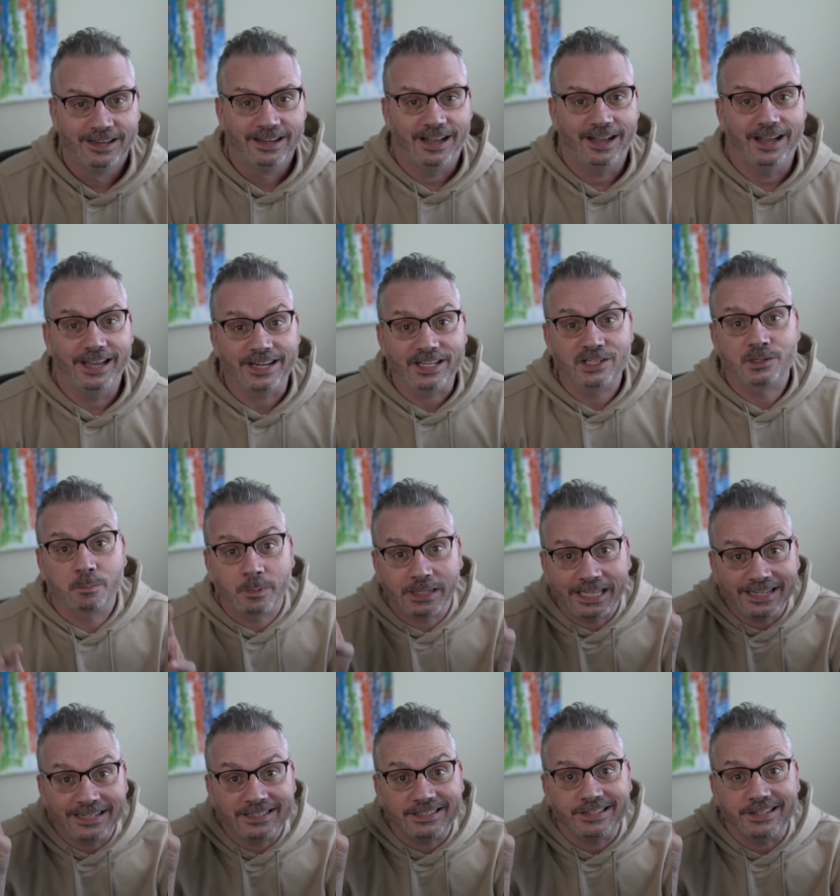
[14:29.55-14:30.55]
I'd
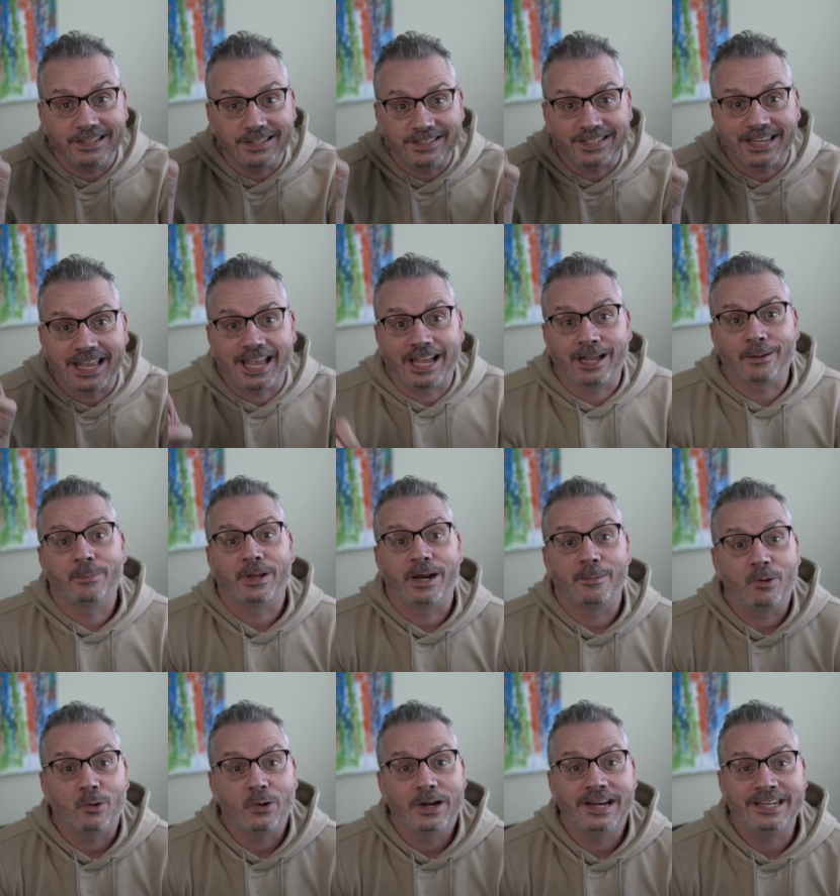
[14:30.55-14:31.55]
explain it to you, Zach, but I'm
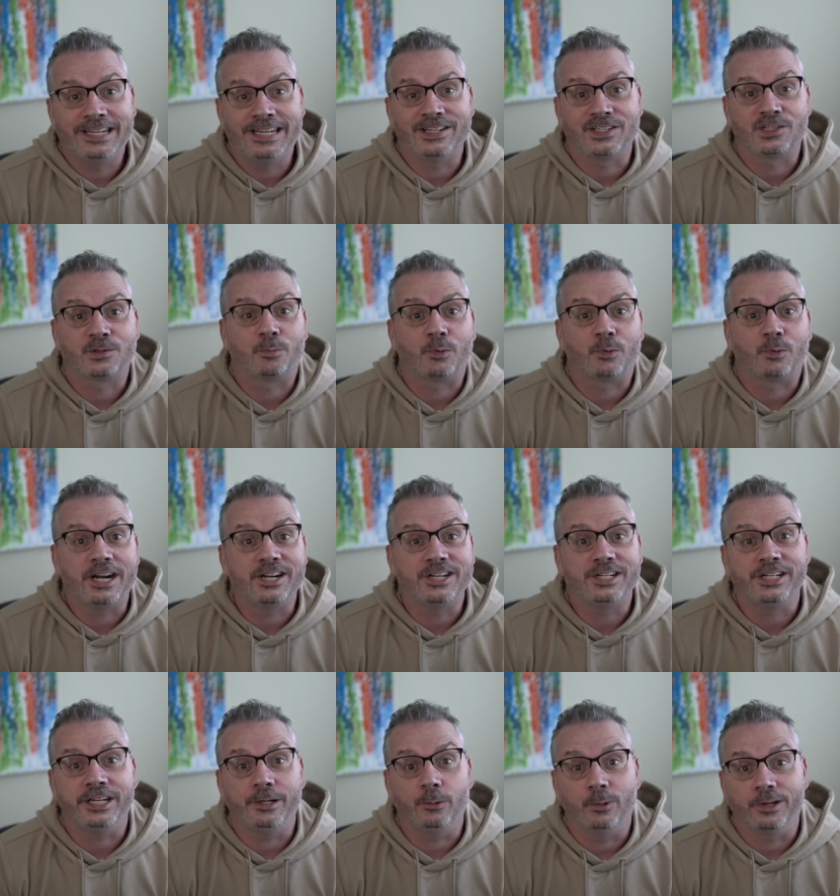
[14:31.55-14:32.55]
going to need a
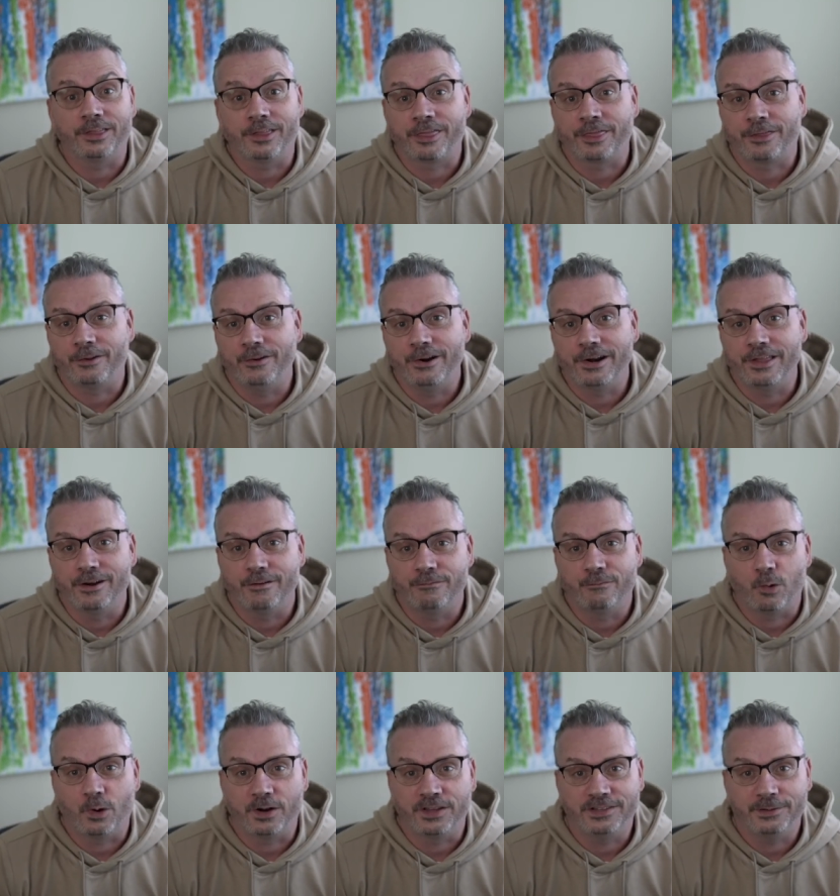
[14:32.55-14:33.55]
spreadsheet with a third and a
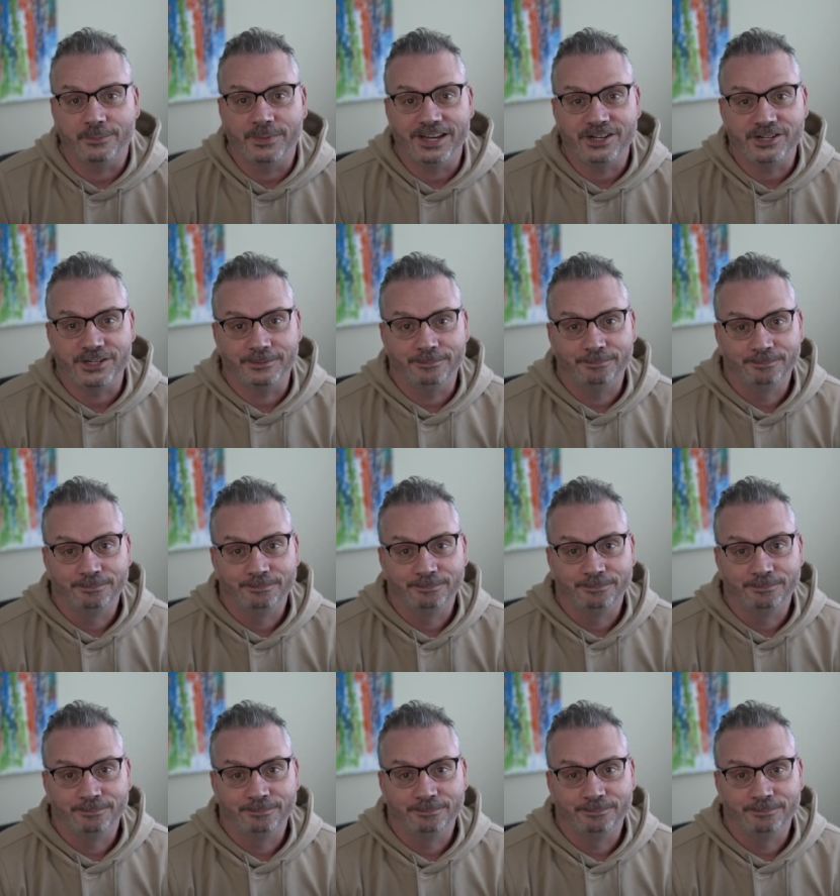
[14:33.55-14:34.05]
fourth dimension.